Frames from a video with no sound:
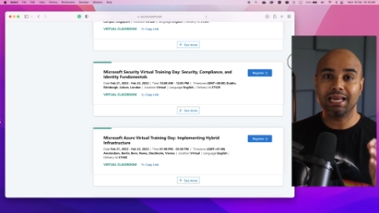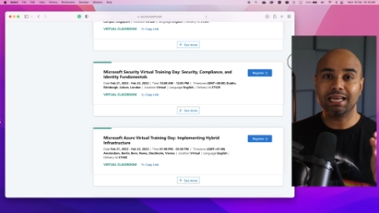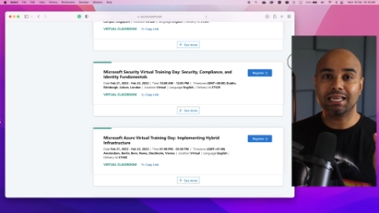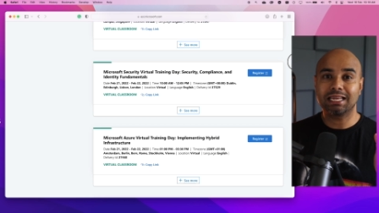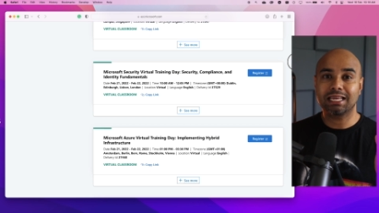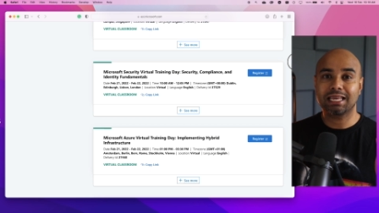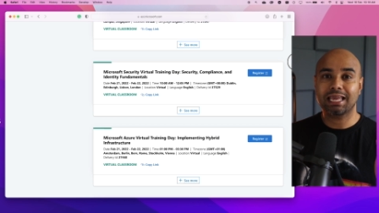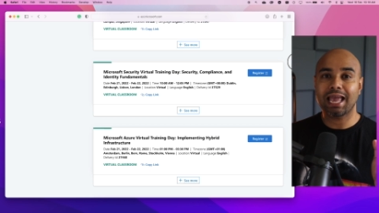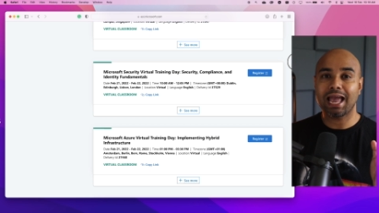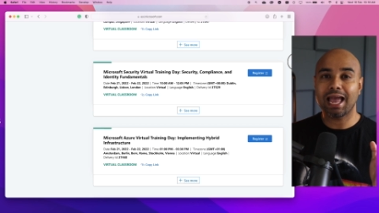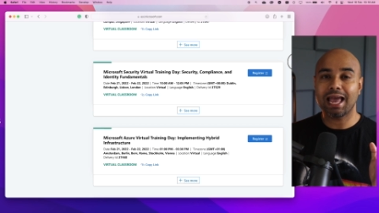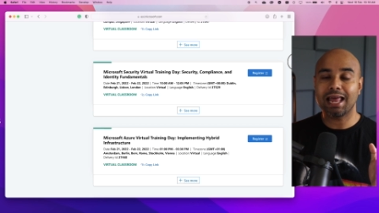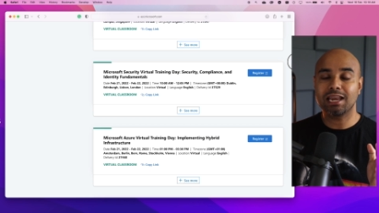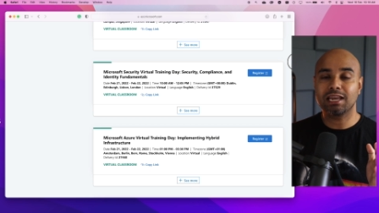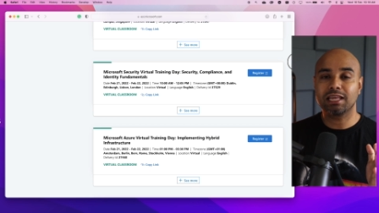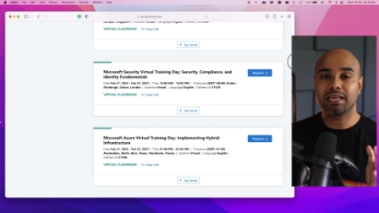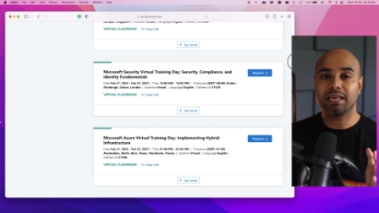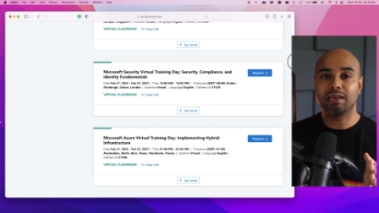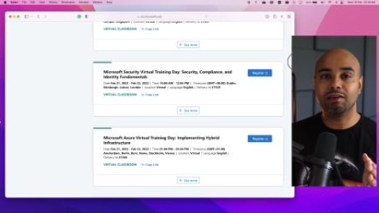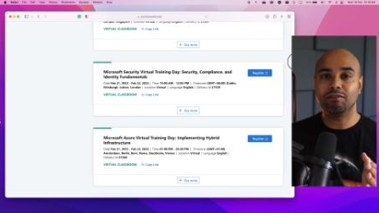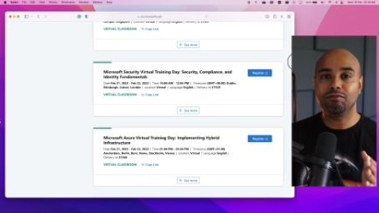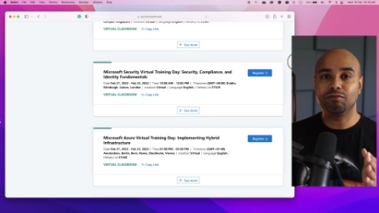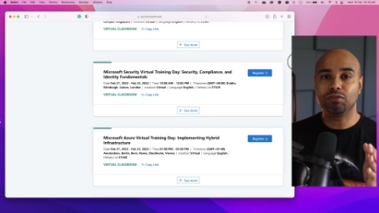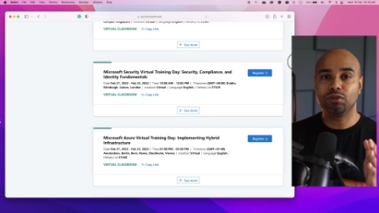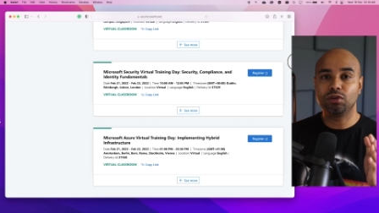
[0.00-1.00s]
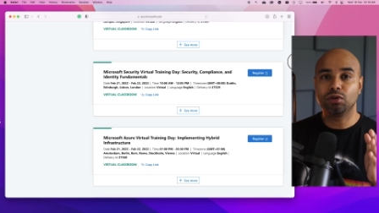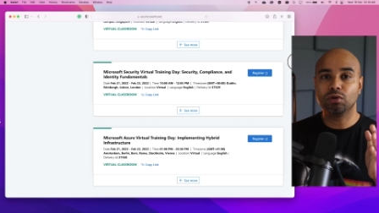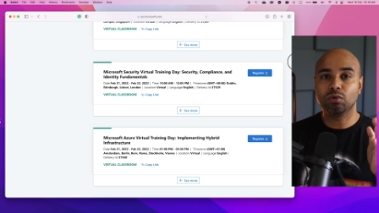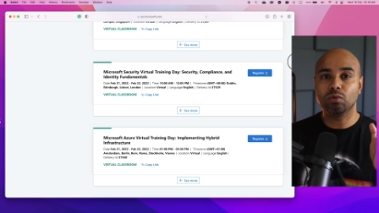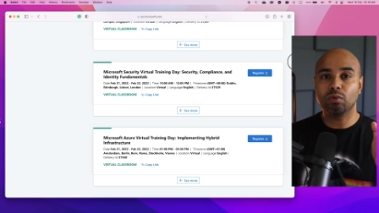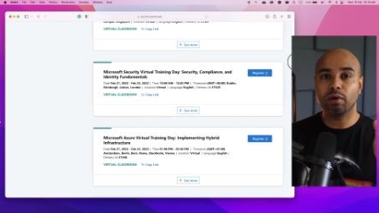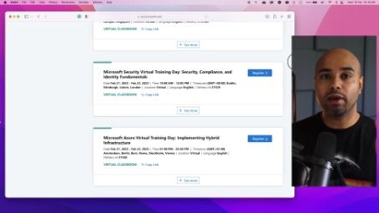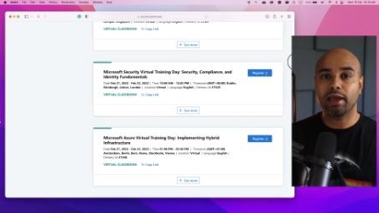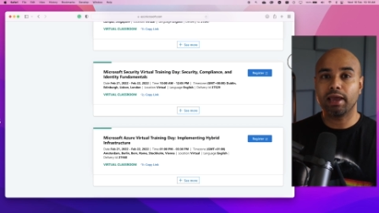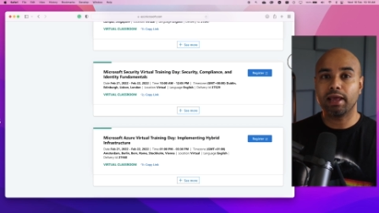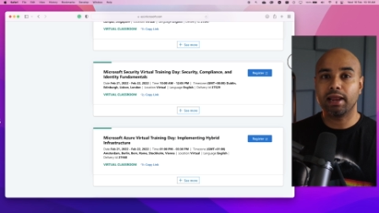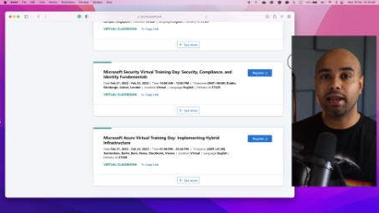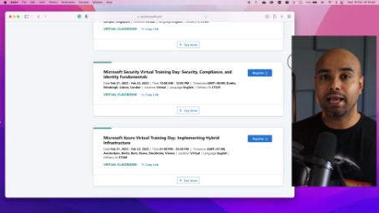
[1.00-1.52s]
it can give
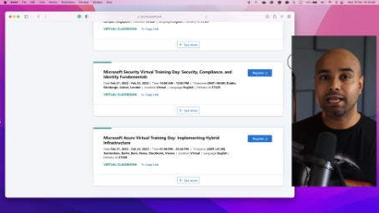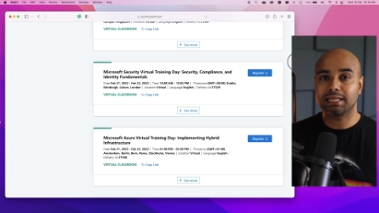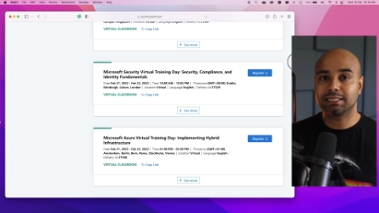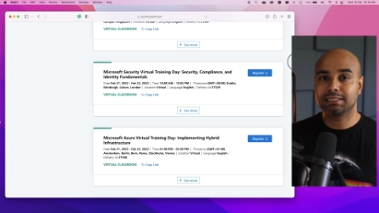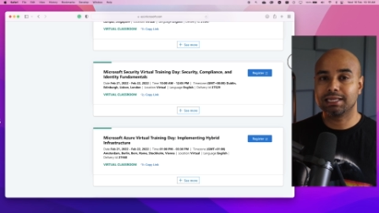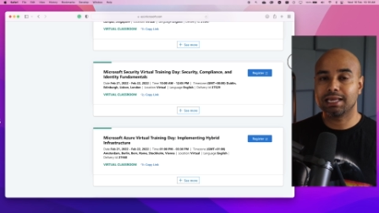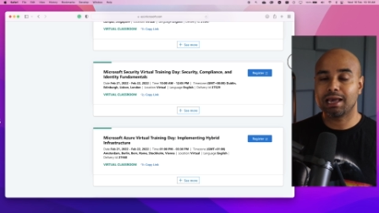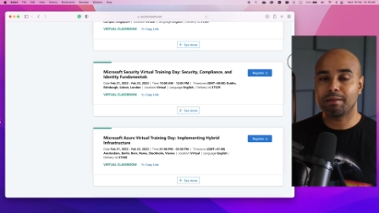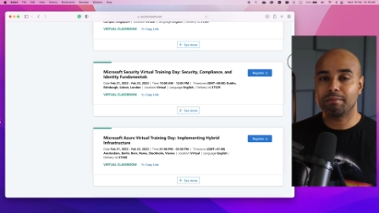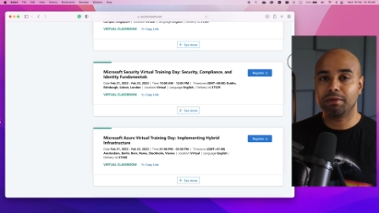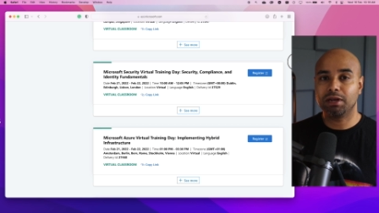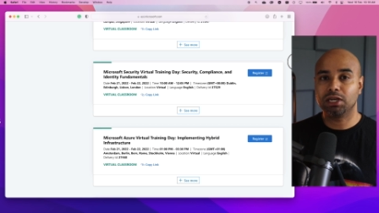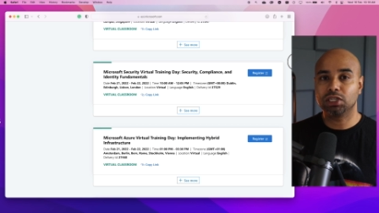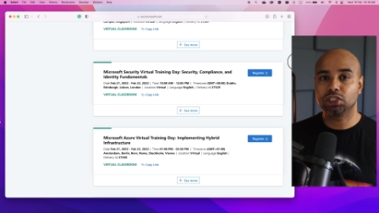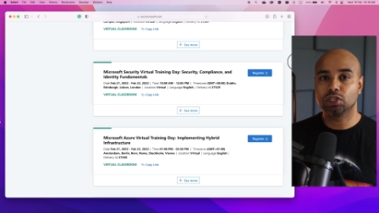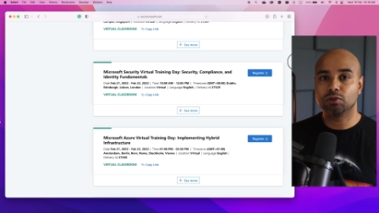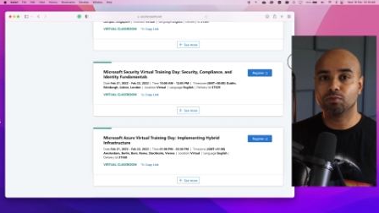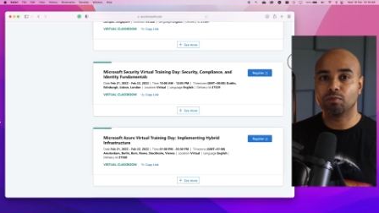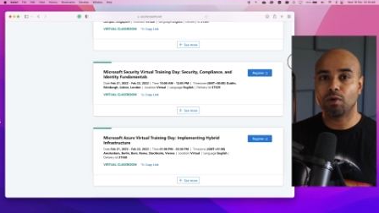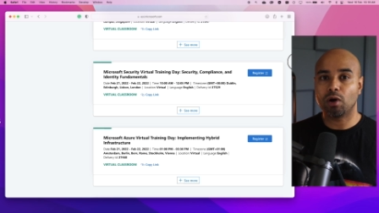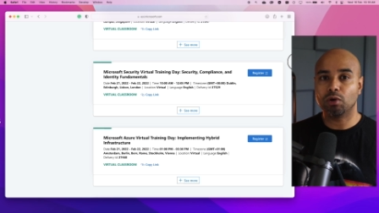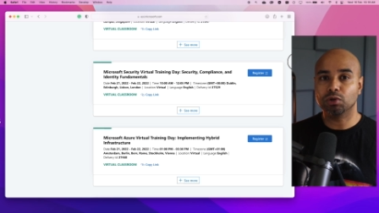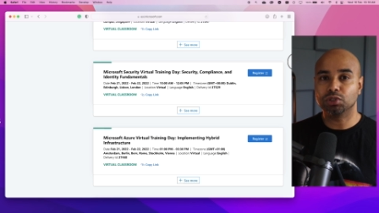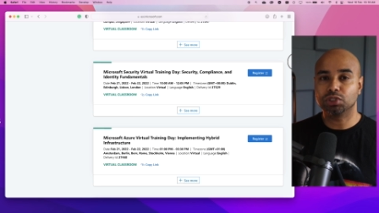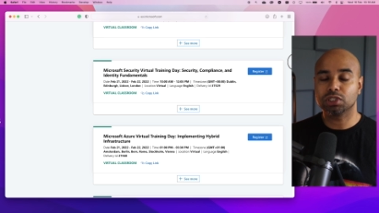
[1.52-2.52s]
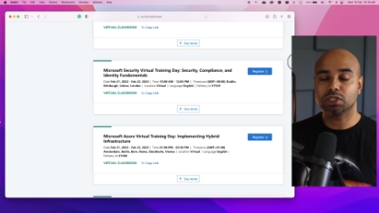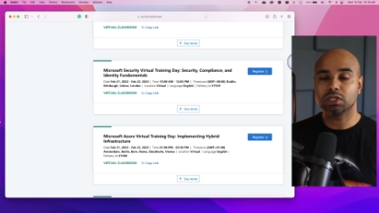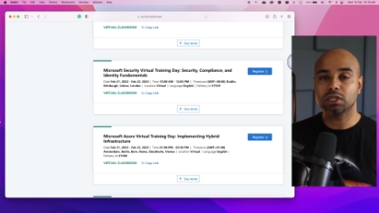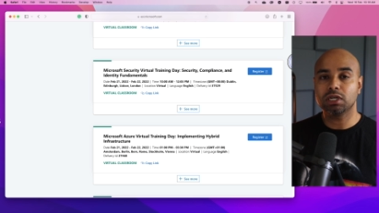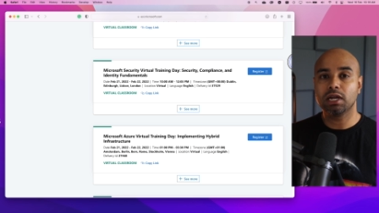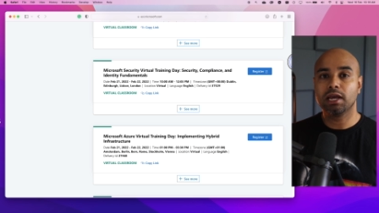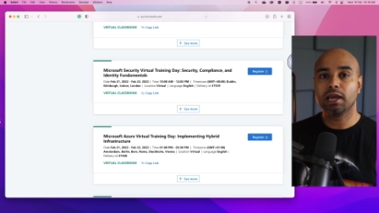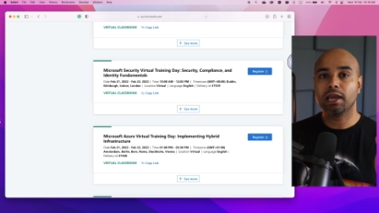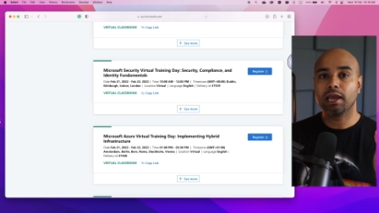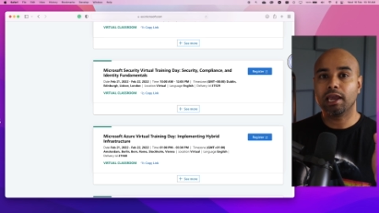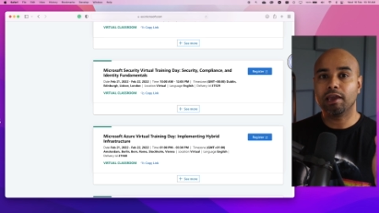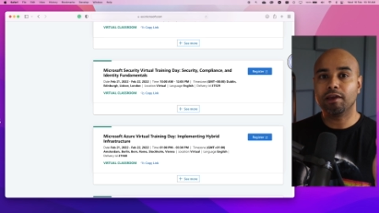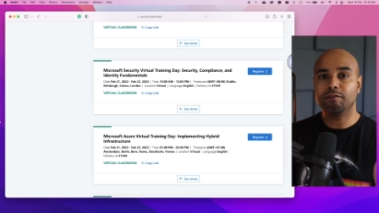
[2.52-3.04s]
you an examination voucher
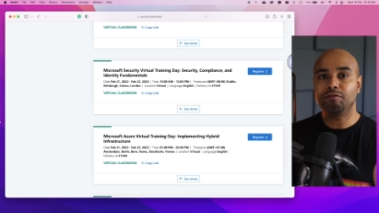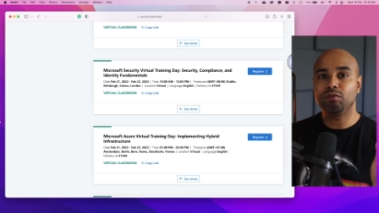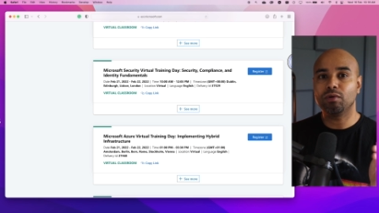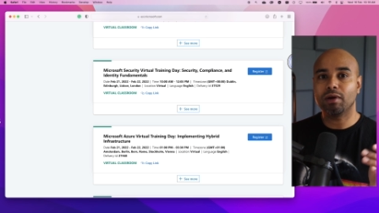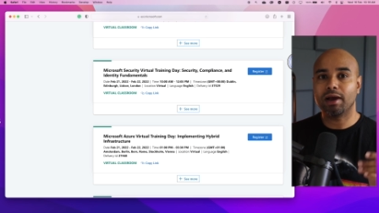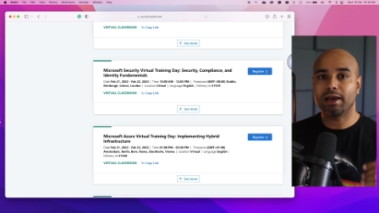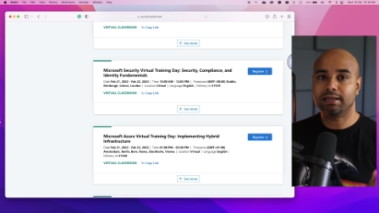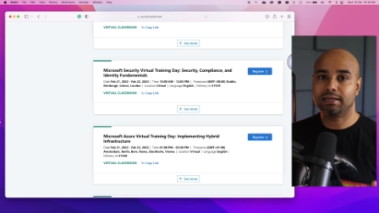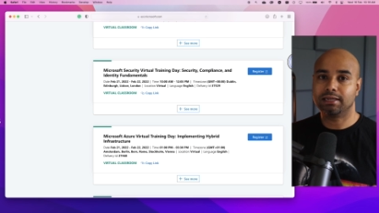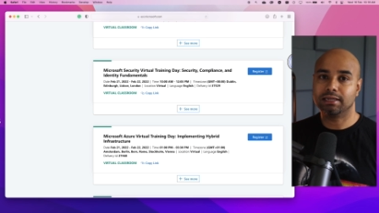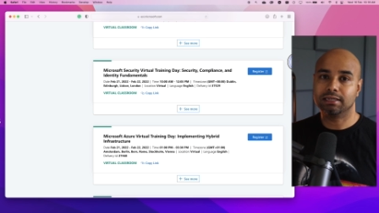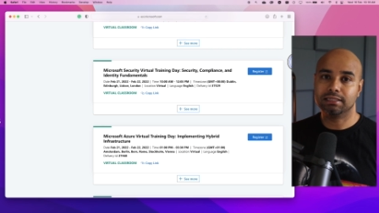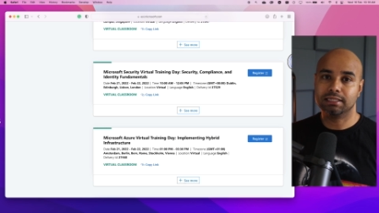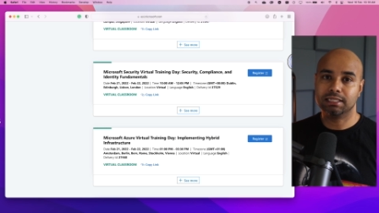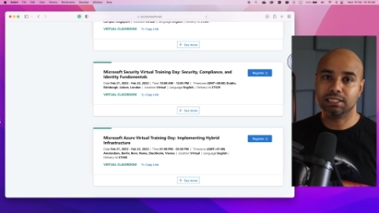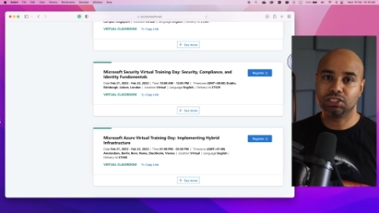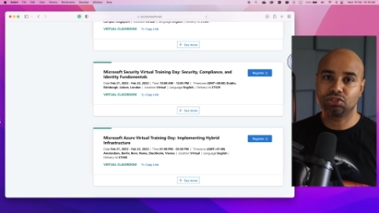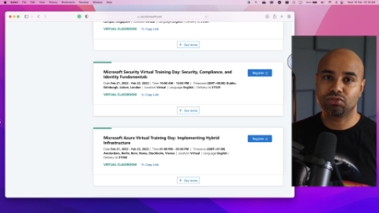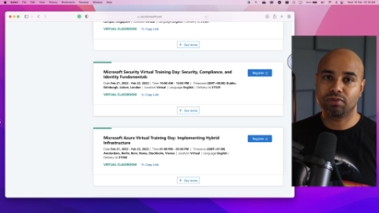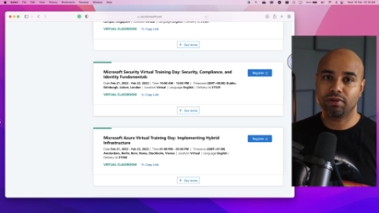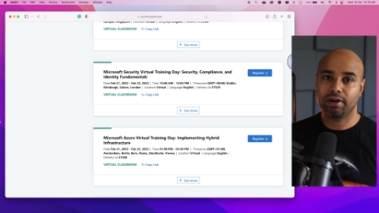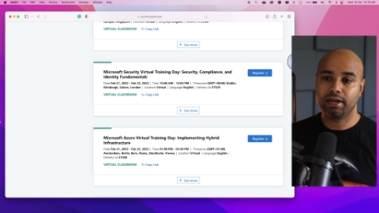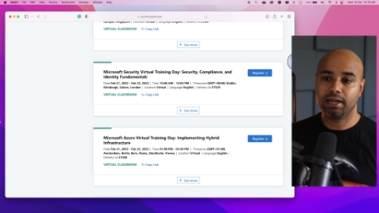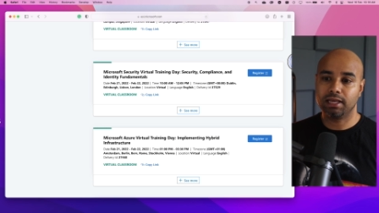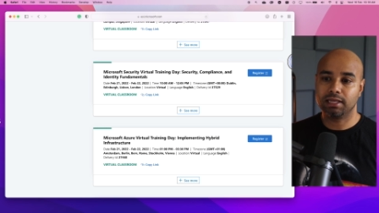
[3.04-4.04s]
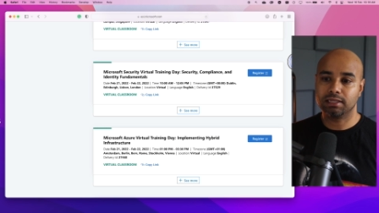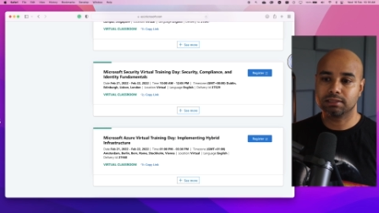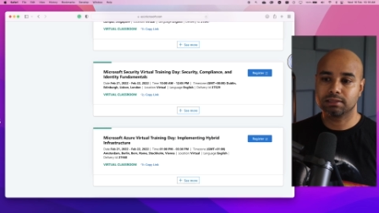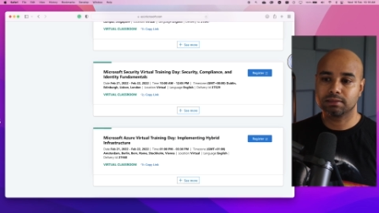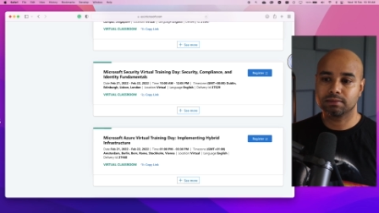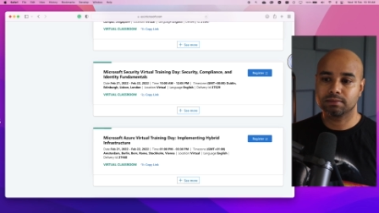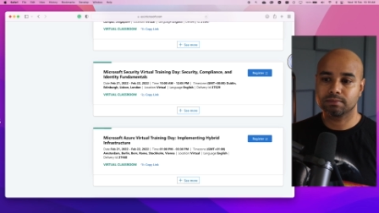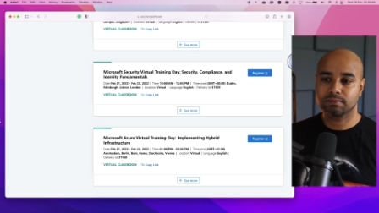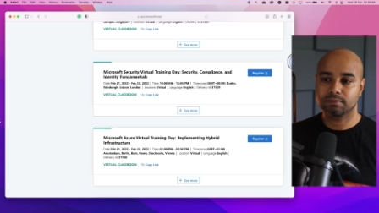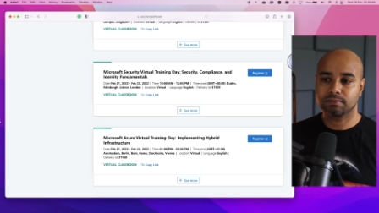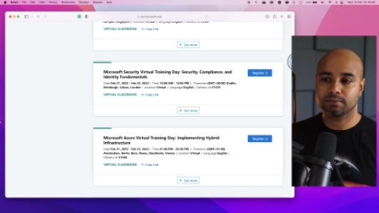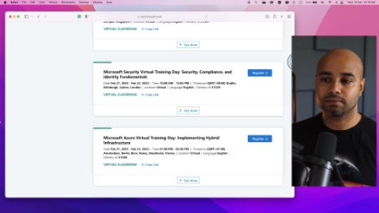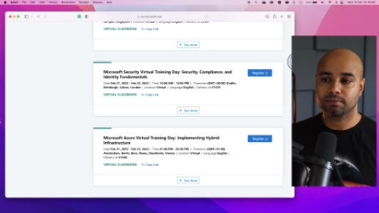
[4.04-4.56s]
if you attend these
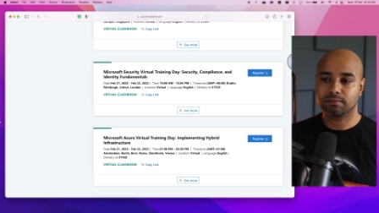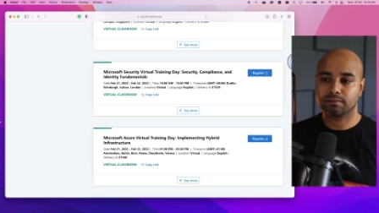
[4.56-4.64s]
trainings.